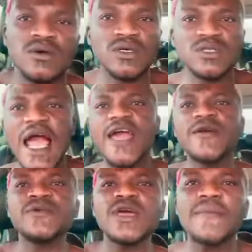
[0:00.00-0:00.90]

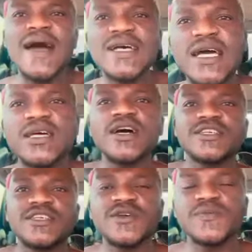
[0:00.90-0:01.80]
Sign me
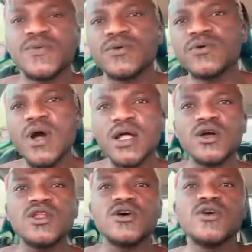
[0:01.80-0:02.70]
ambassadorship. What do
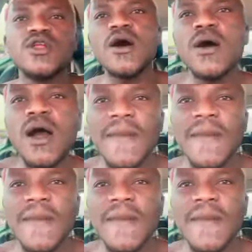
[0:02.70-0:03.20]
you love?